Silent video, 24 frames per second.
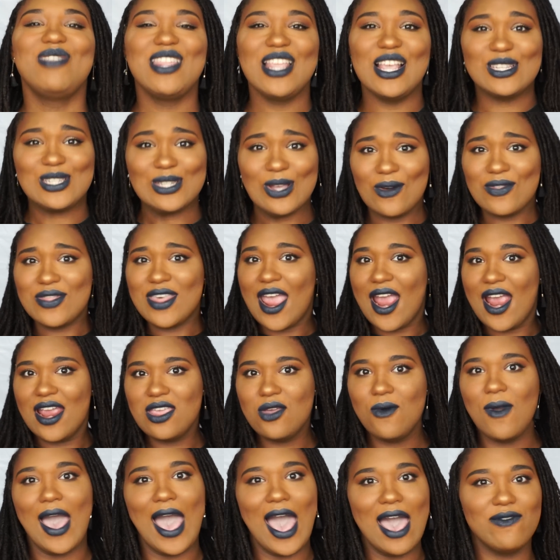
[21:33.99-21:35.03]
So there
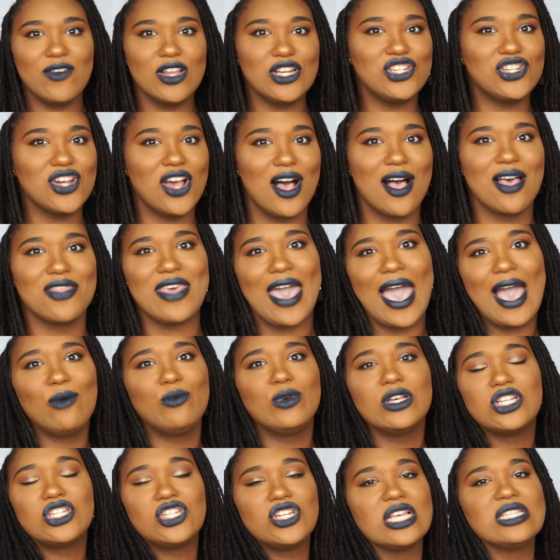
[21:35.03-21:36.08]
you have it, y'all. That
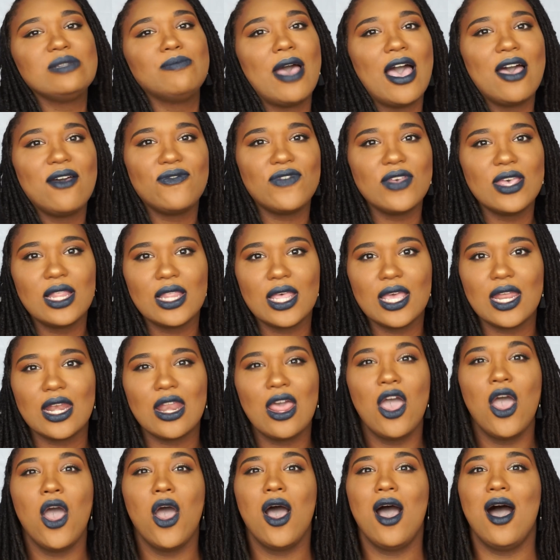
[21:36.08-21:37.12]
was just my feeling
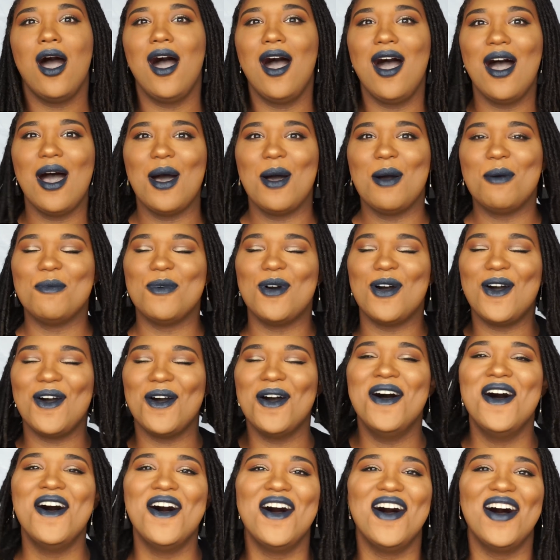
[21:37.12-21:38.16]

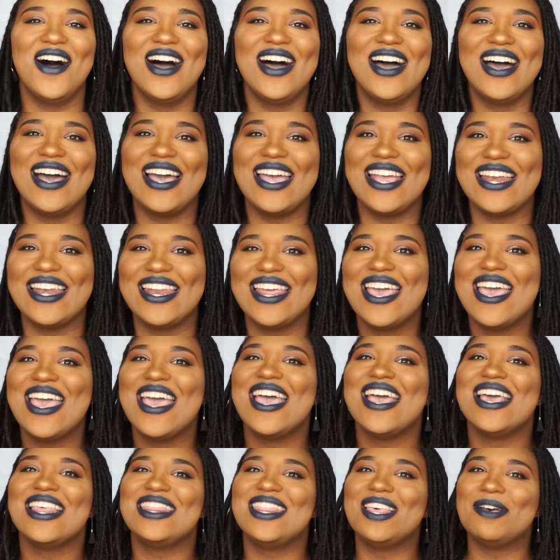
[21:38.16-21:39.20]
on
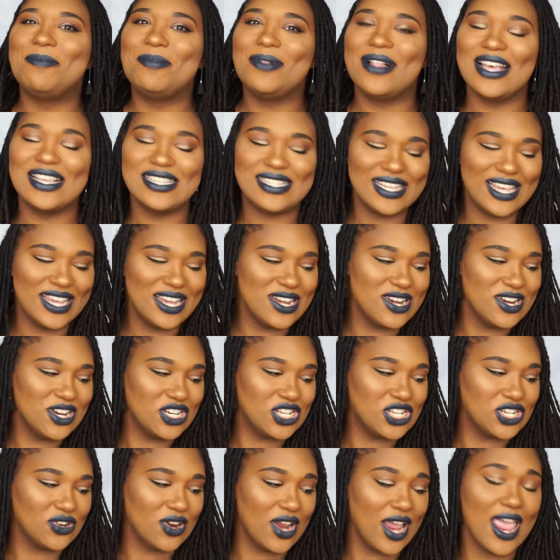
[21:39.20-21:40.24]
the plus
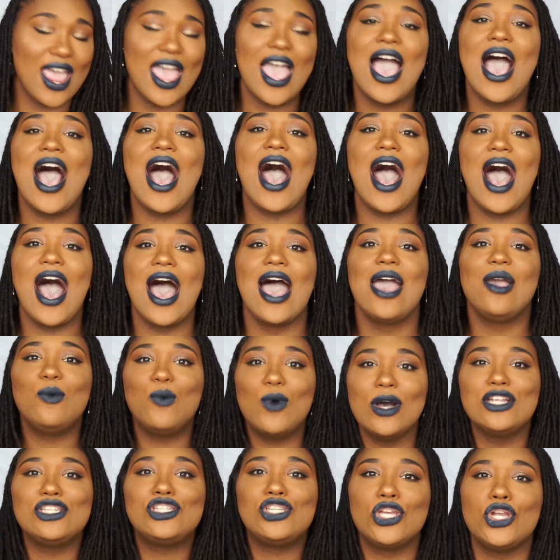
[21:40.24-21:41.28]
industry. I
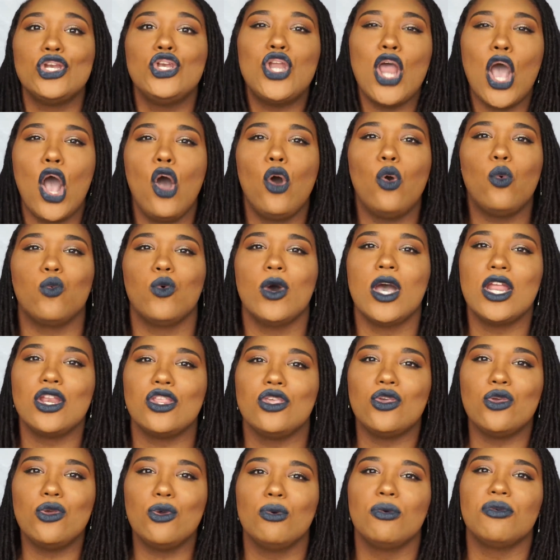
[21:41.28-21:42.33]
want to know what
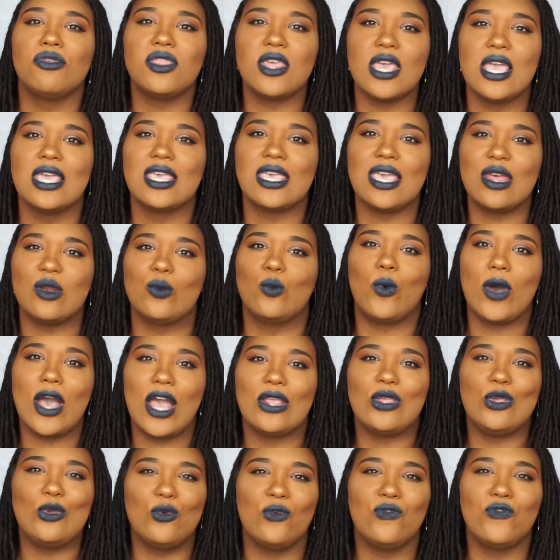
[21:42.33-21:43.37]
you think and
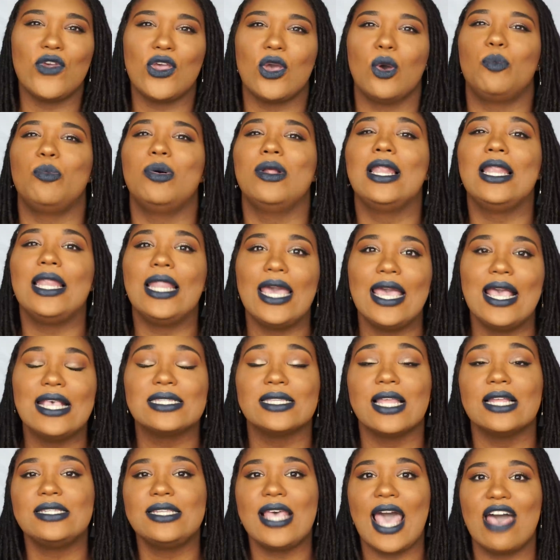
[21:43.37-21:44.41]
what you feel. Please,
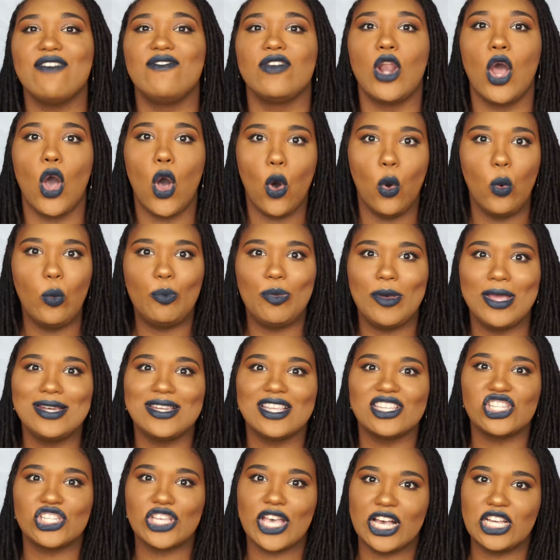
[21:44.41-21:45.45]
let's have an open
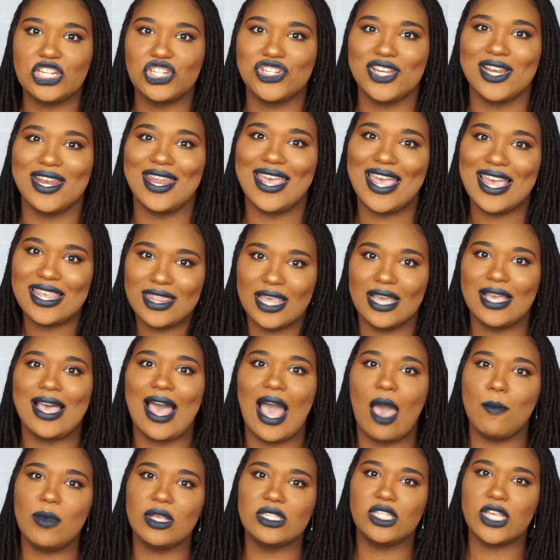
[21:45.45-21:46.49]
discussion in the
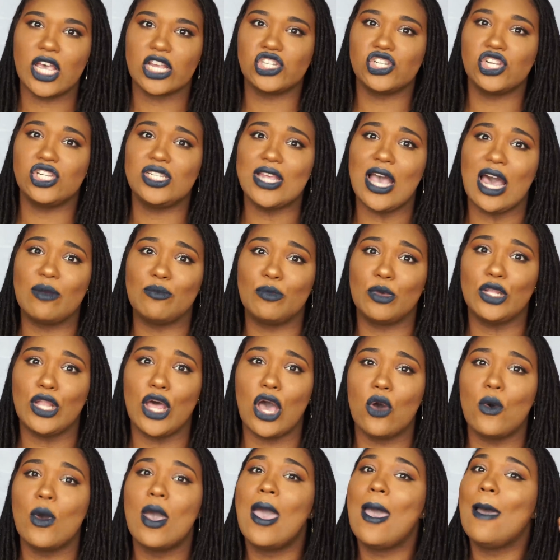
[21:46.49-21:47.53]
comment section down
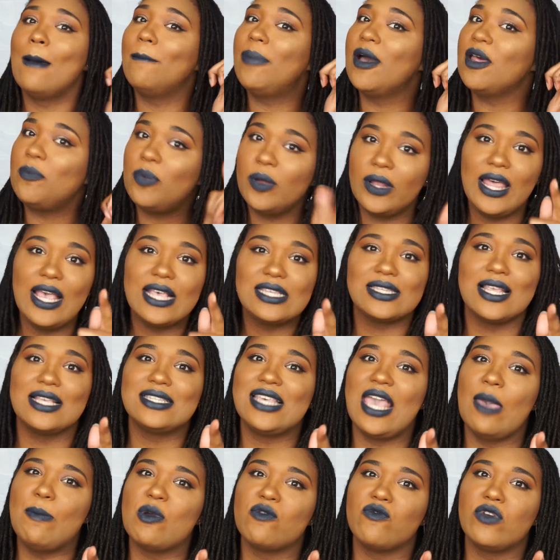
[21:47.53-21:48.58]
below. But please, let's
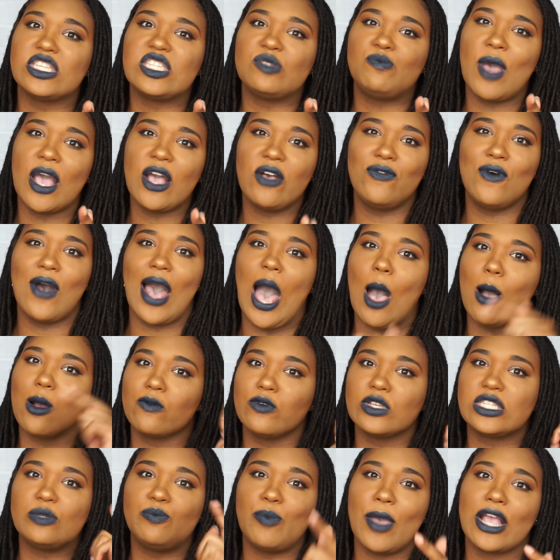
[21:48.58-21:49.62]
keep it respectful. I'll
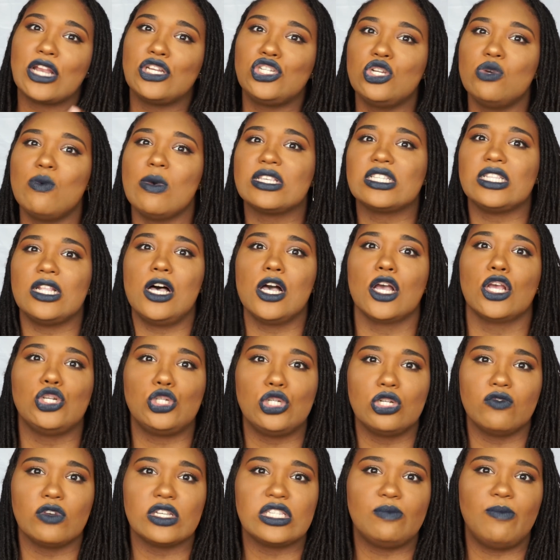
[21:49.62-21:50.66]
respect you as long as
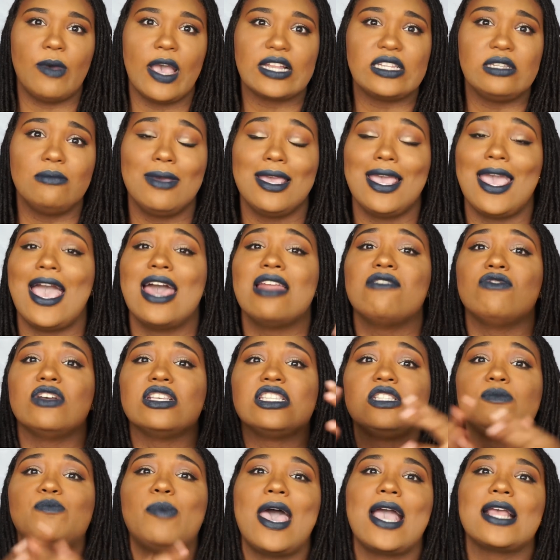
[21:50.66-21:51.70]
you respect me and
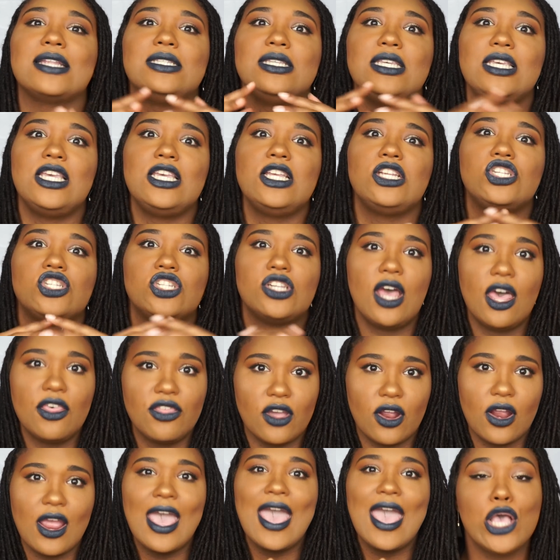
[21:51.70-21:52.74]
respect each
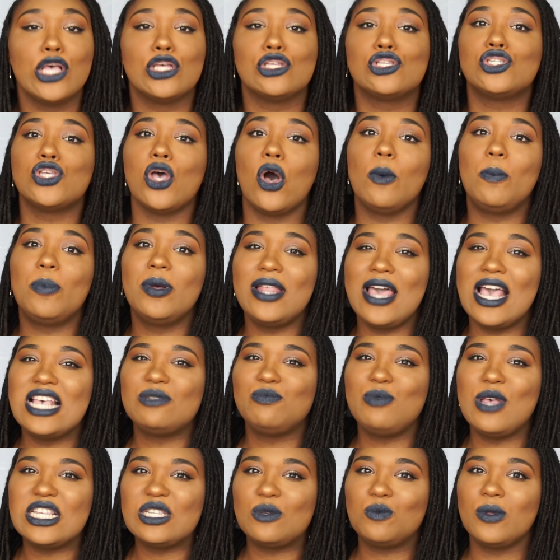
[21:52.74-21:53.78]
other. So please,
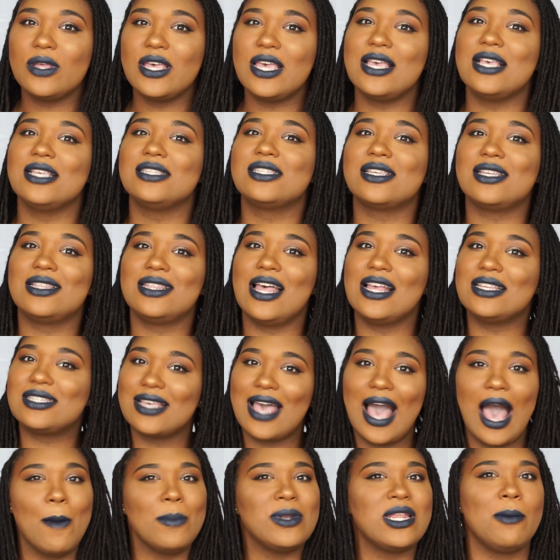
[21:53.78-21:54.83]
please, please, let's
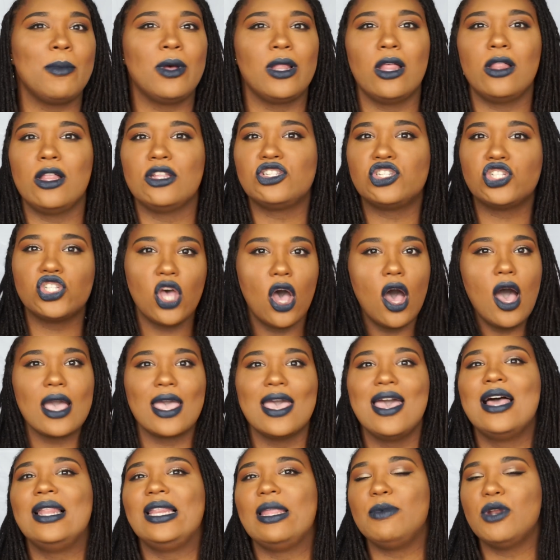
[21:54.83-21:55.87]
comment down below. Let's talk.
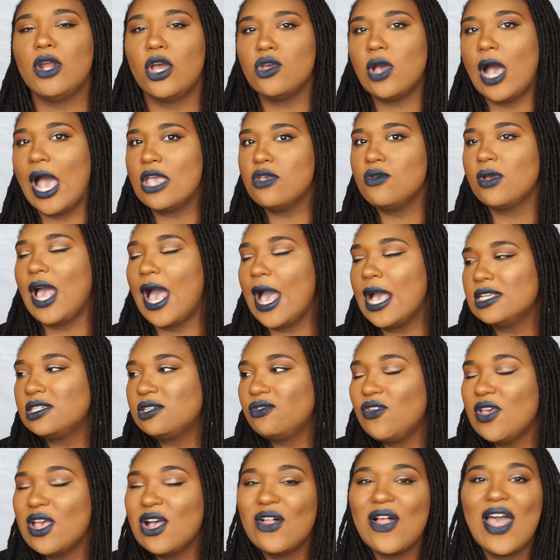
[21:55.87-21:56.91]
Let me know how you guys
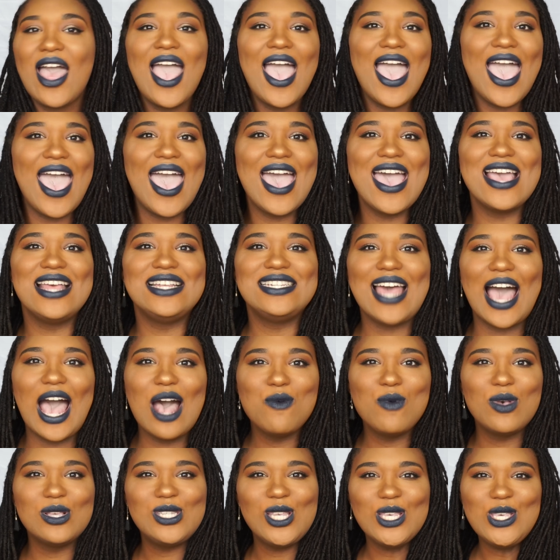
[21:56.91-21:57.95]
feel. And I
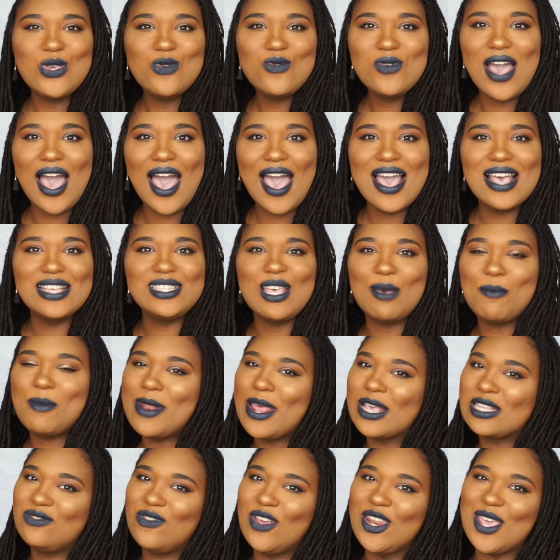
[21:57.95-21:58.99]
will see you guys in my
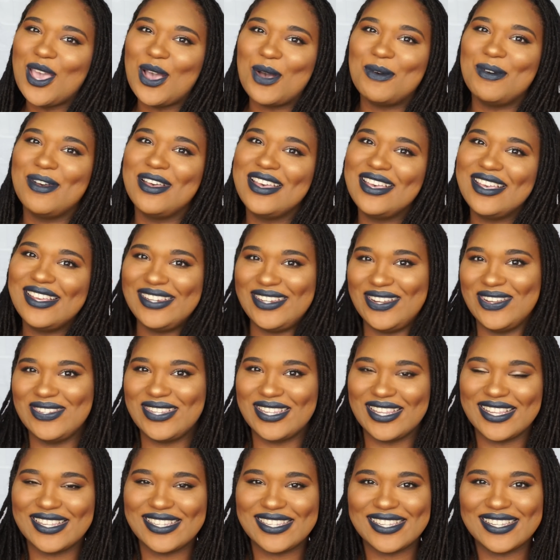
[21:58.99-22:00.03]
next video.
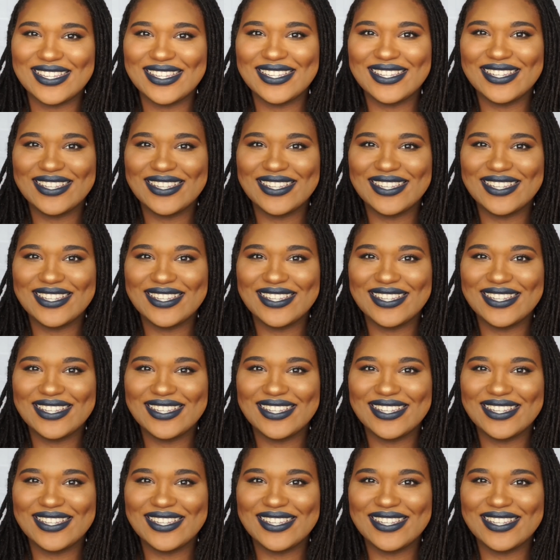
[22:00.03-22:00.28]
Deuces.